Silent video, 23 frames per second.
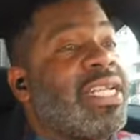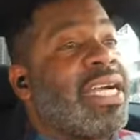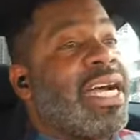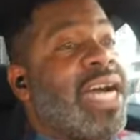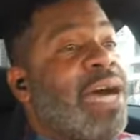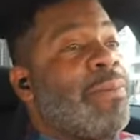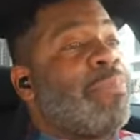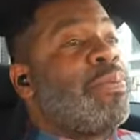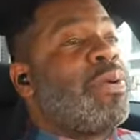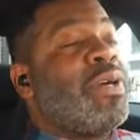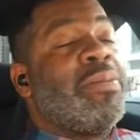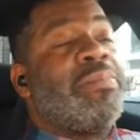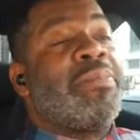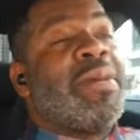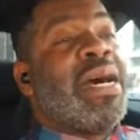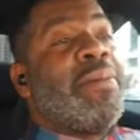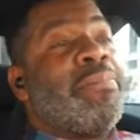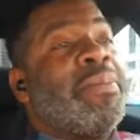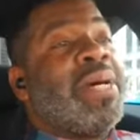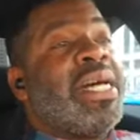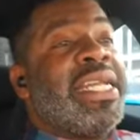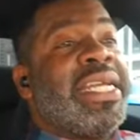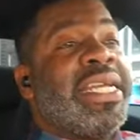I put my
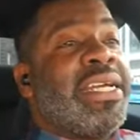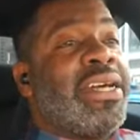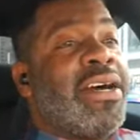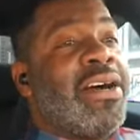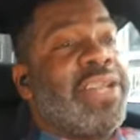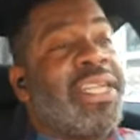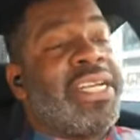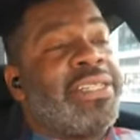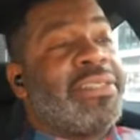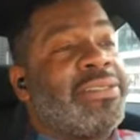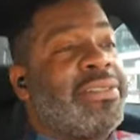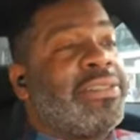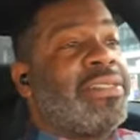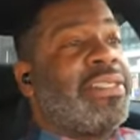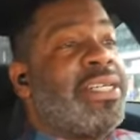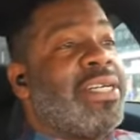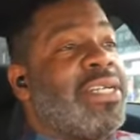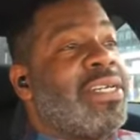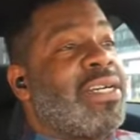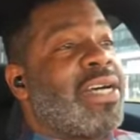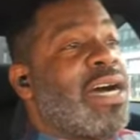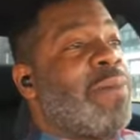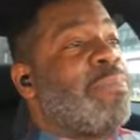money on it.
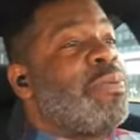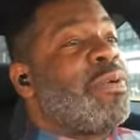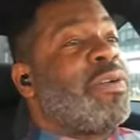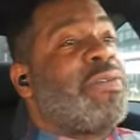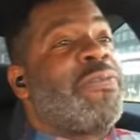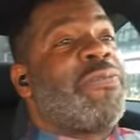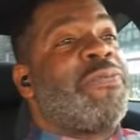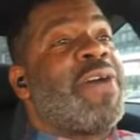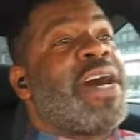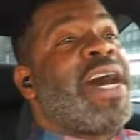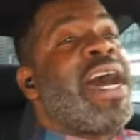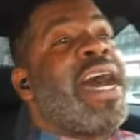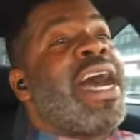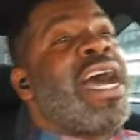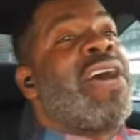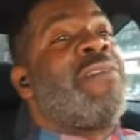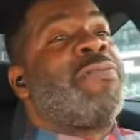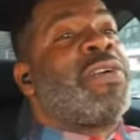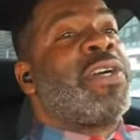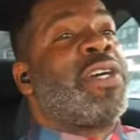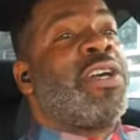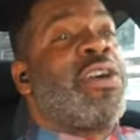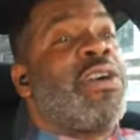I put
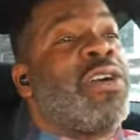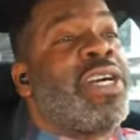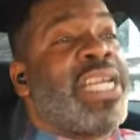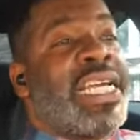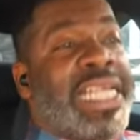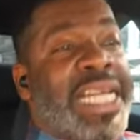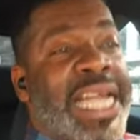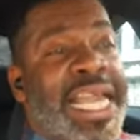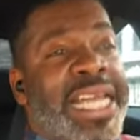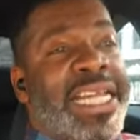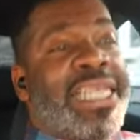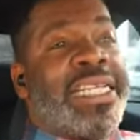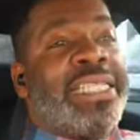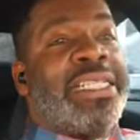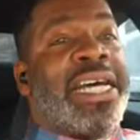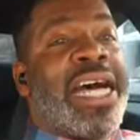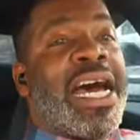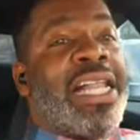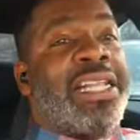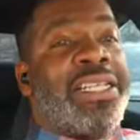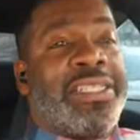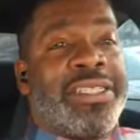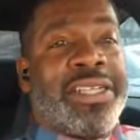five good old Canadian
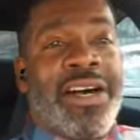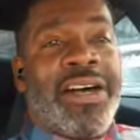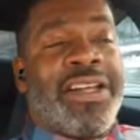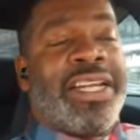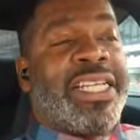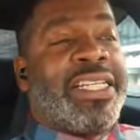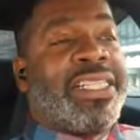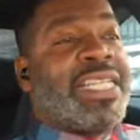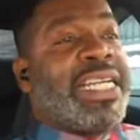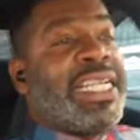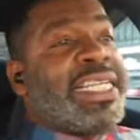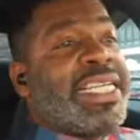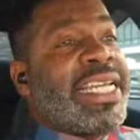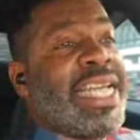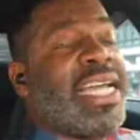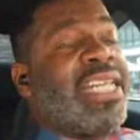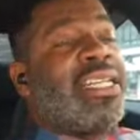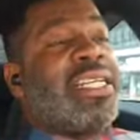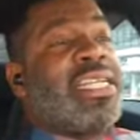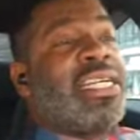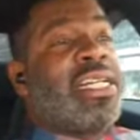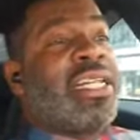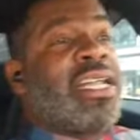dollars on it that
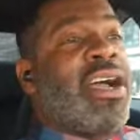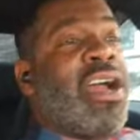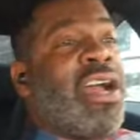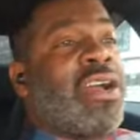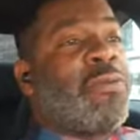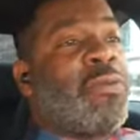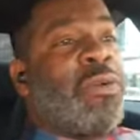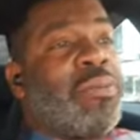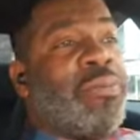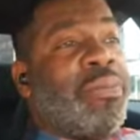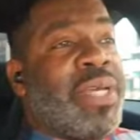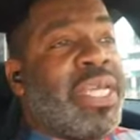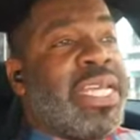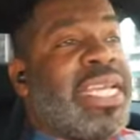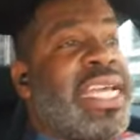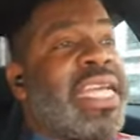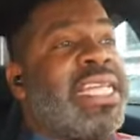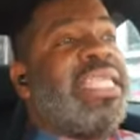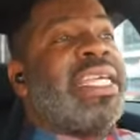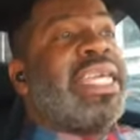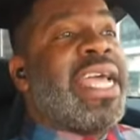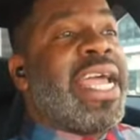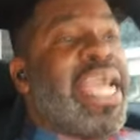Caitlin Clark will be
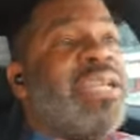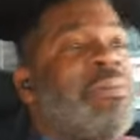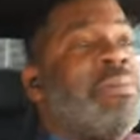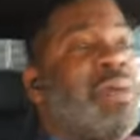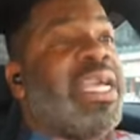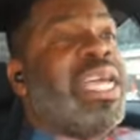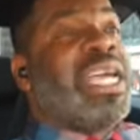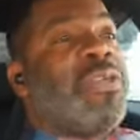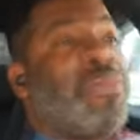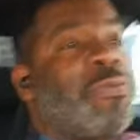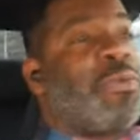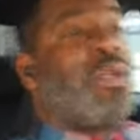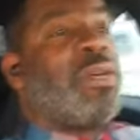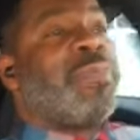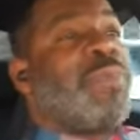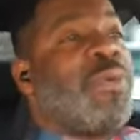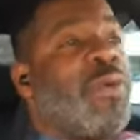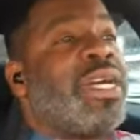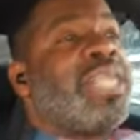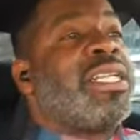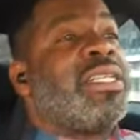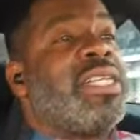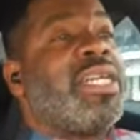in the NBA three
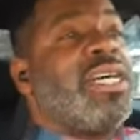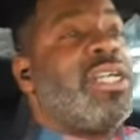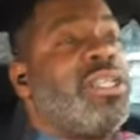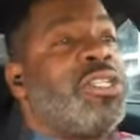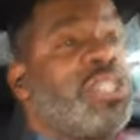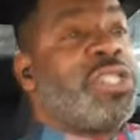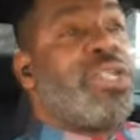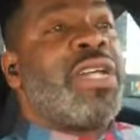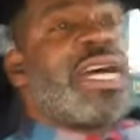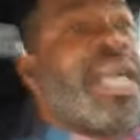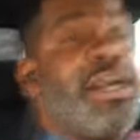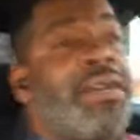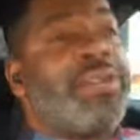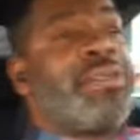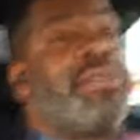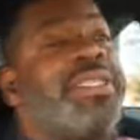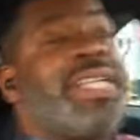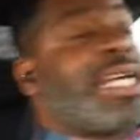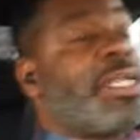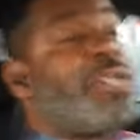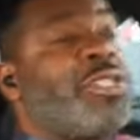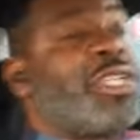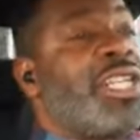point shootout
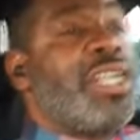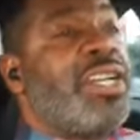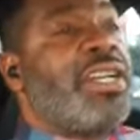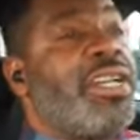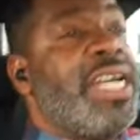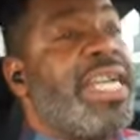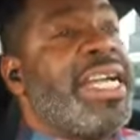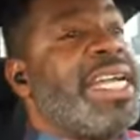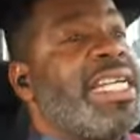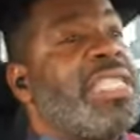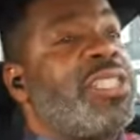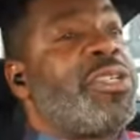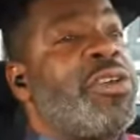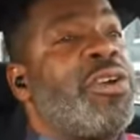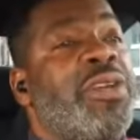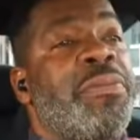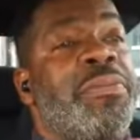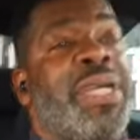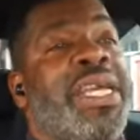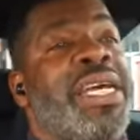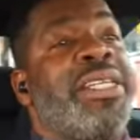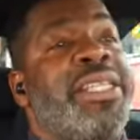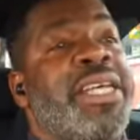next year. It's going to
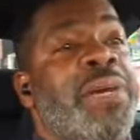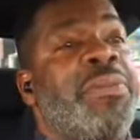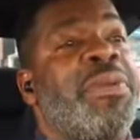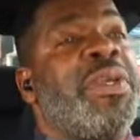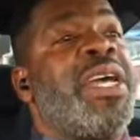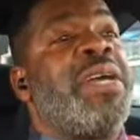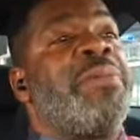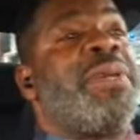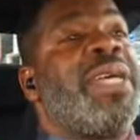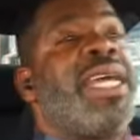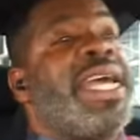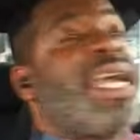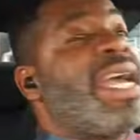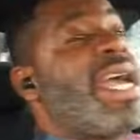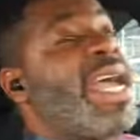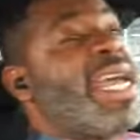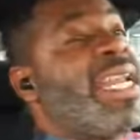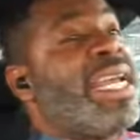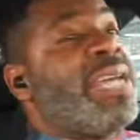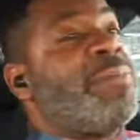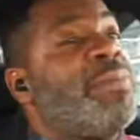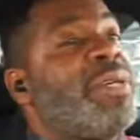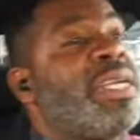be WNBA
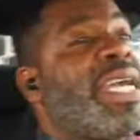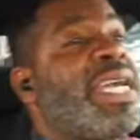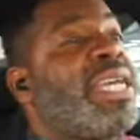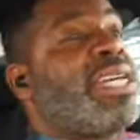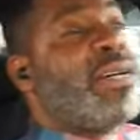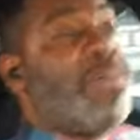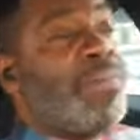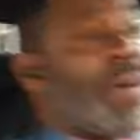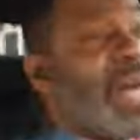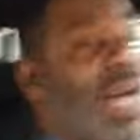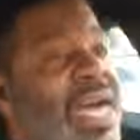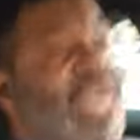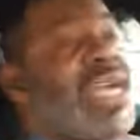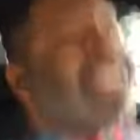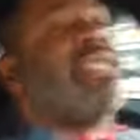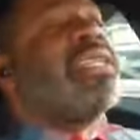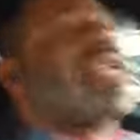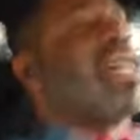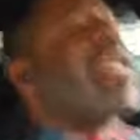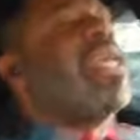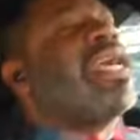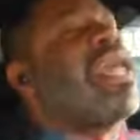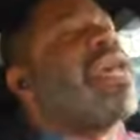and NBA combined.
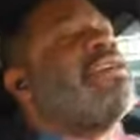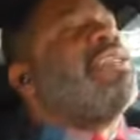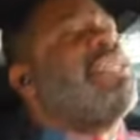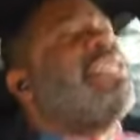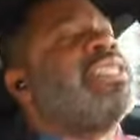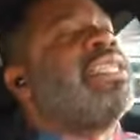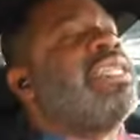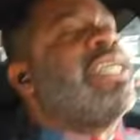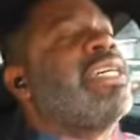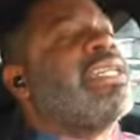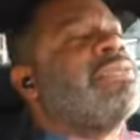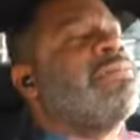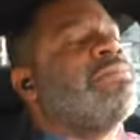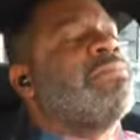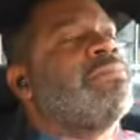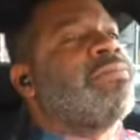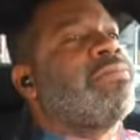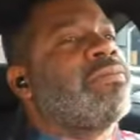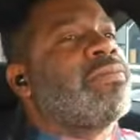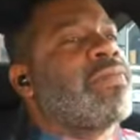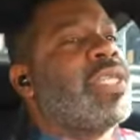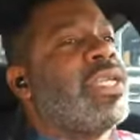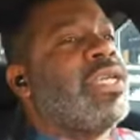I guarantee it
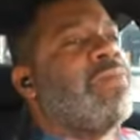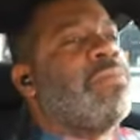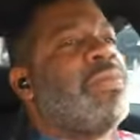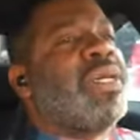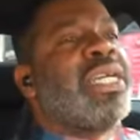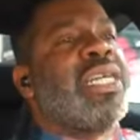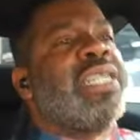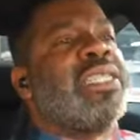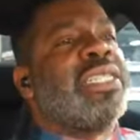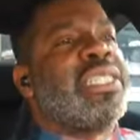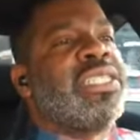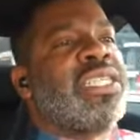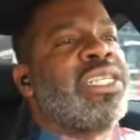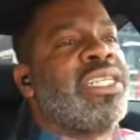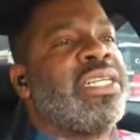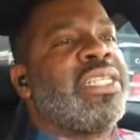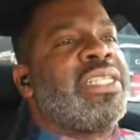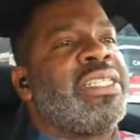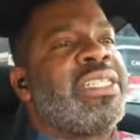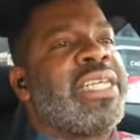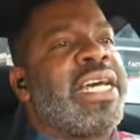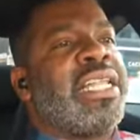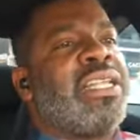because it's
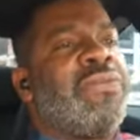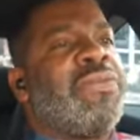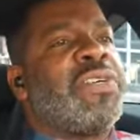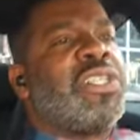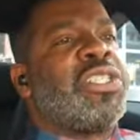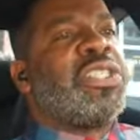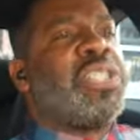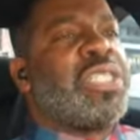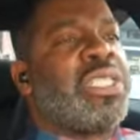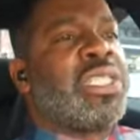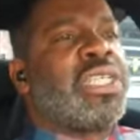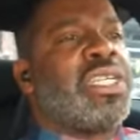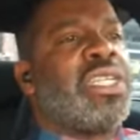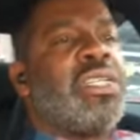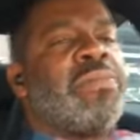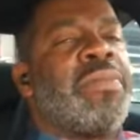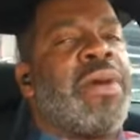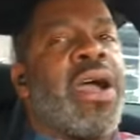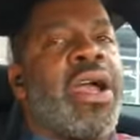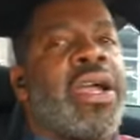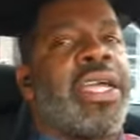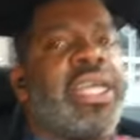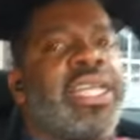good television, it's good
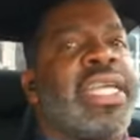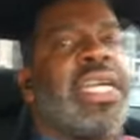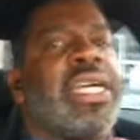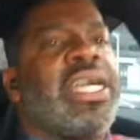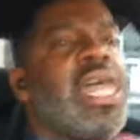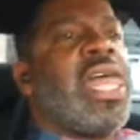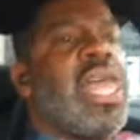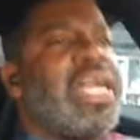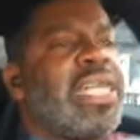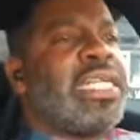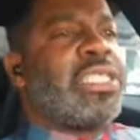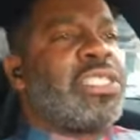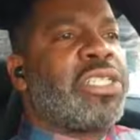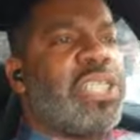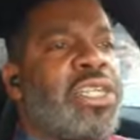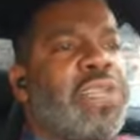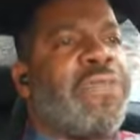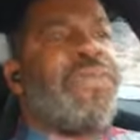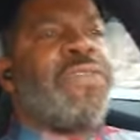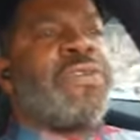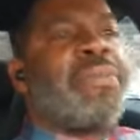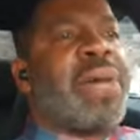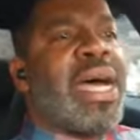marketing, it's
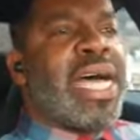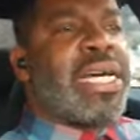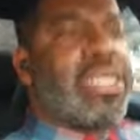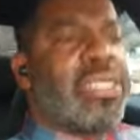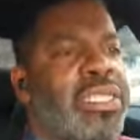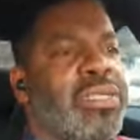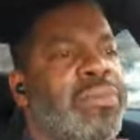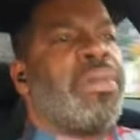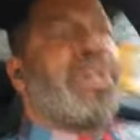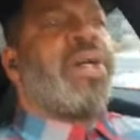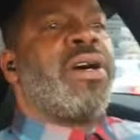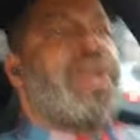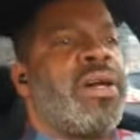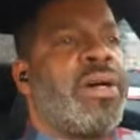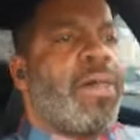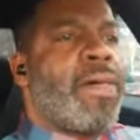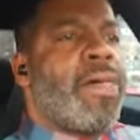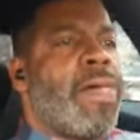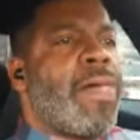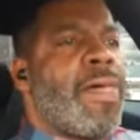good for basketball,